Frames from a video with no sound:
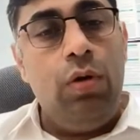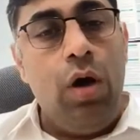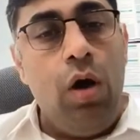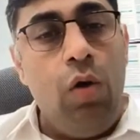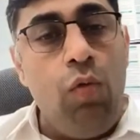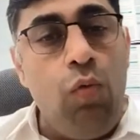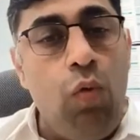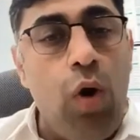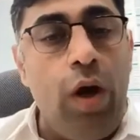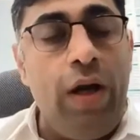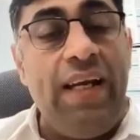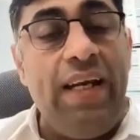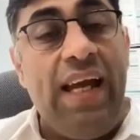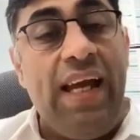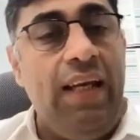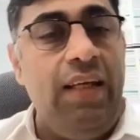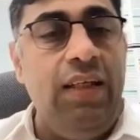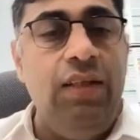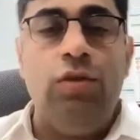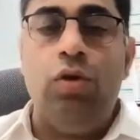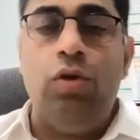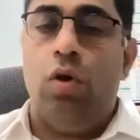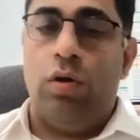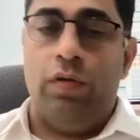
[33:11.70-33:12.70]
avoid
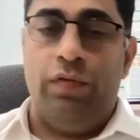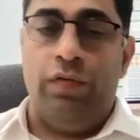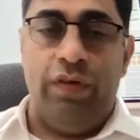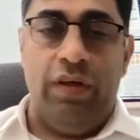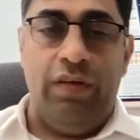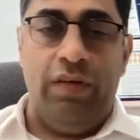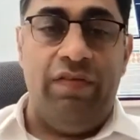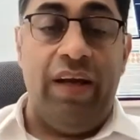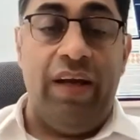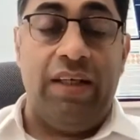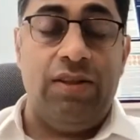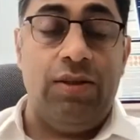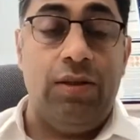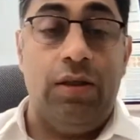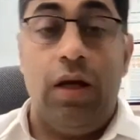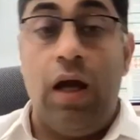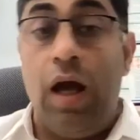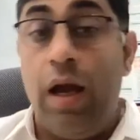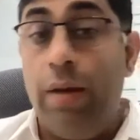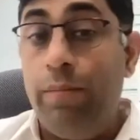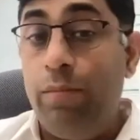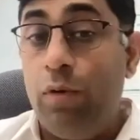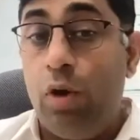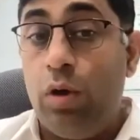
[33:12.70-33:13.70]
any sort of infection.
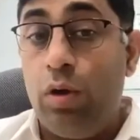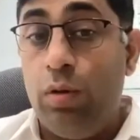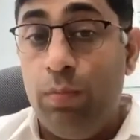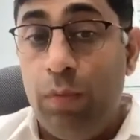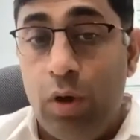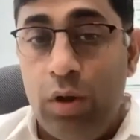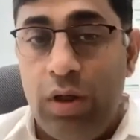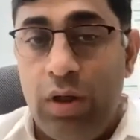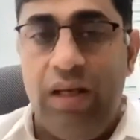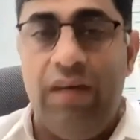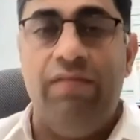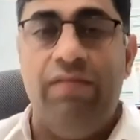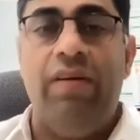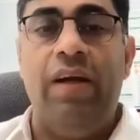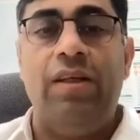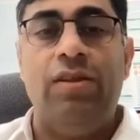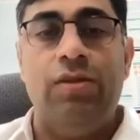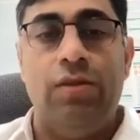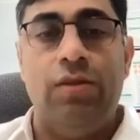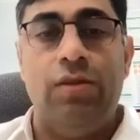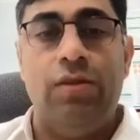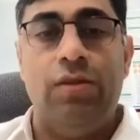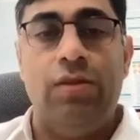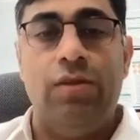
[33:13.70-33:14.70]
I'm talking about
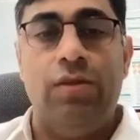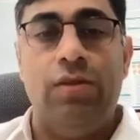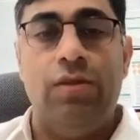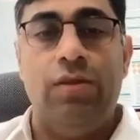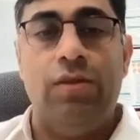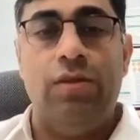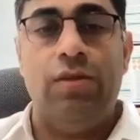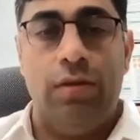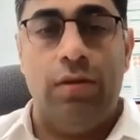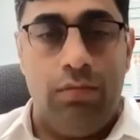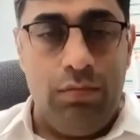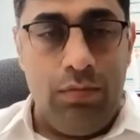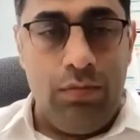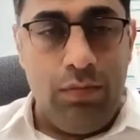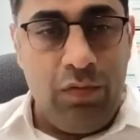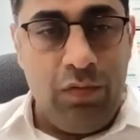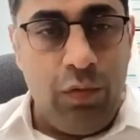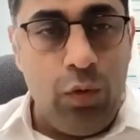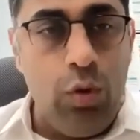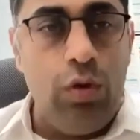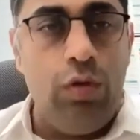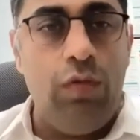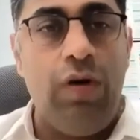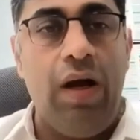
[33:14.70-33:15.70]
infection
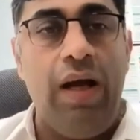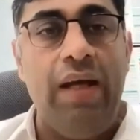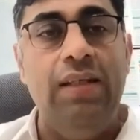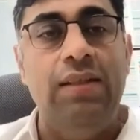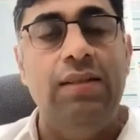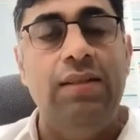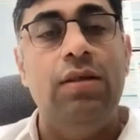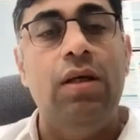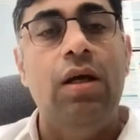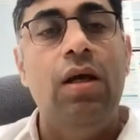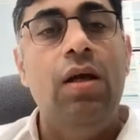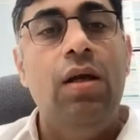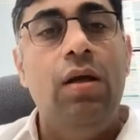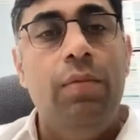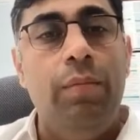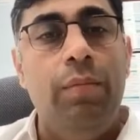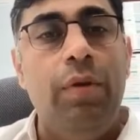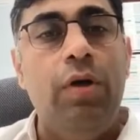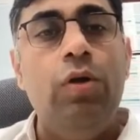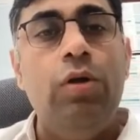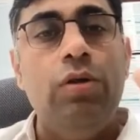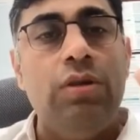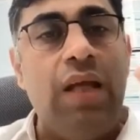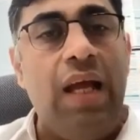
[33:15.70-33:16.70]
food wise,
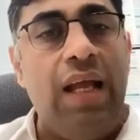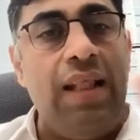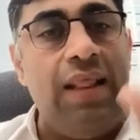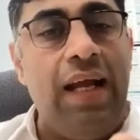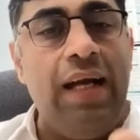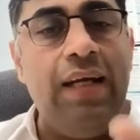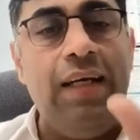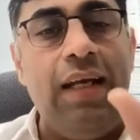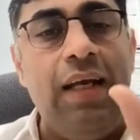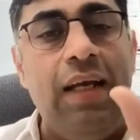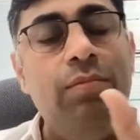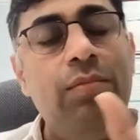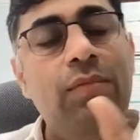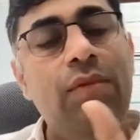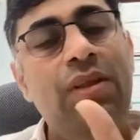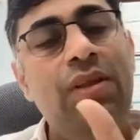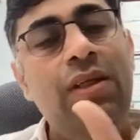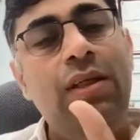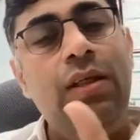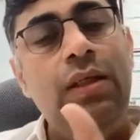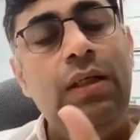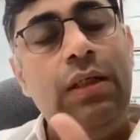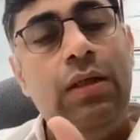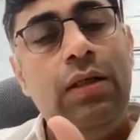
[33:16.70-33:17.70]
because at that time
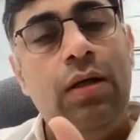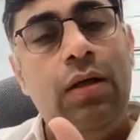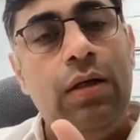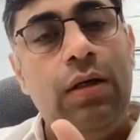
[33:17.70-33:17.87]
the